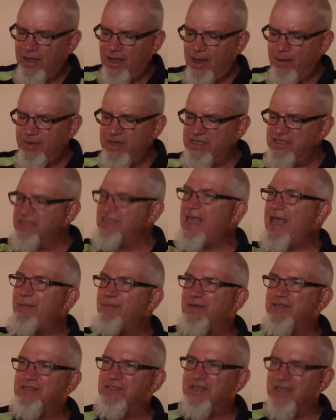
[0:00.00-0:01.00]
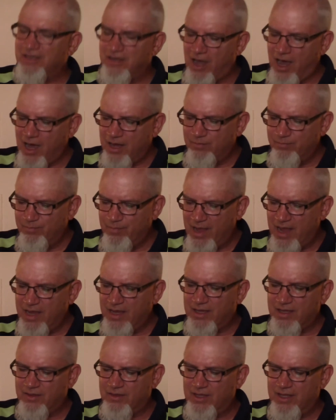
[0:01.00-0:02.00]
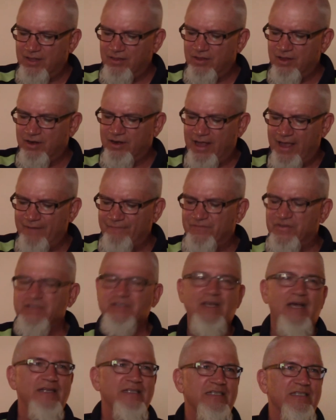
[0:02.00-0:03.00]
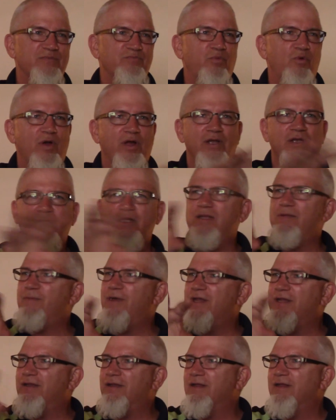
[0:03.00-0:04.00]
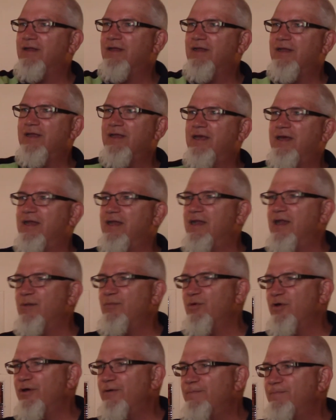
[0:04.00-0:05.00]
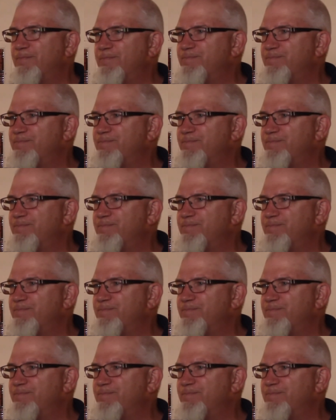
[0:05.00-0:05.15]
how many statements did God make in there to emphasize this point? Did anybody get a number?